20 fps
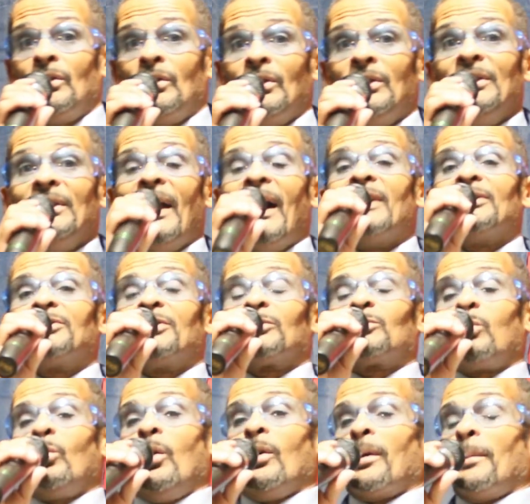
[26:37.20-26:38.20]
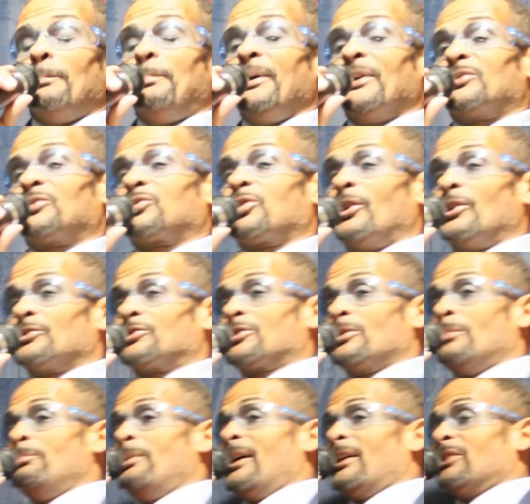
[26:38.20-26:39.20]
He not just want a big church,
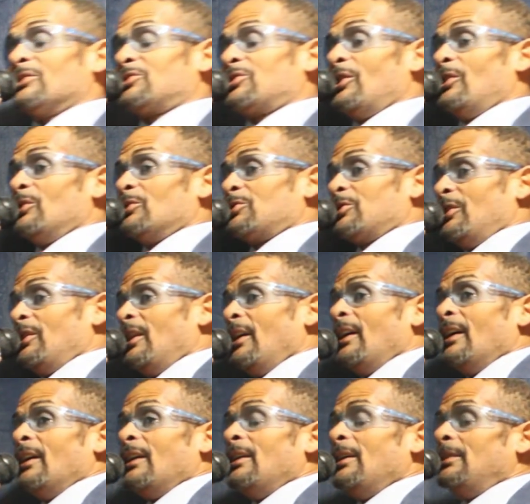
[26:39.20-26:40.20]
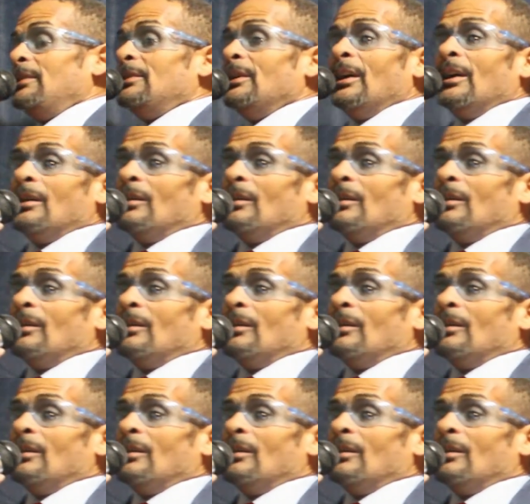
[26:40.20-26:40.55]
a mega church, and he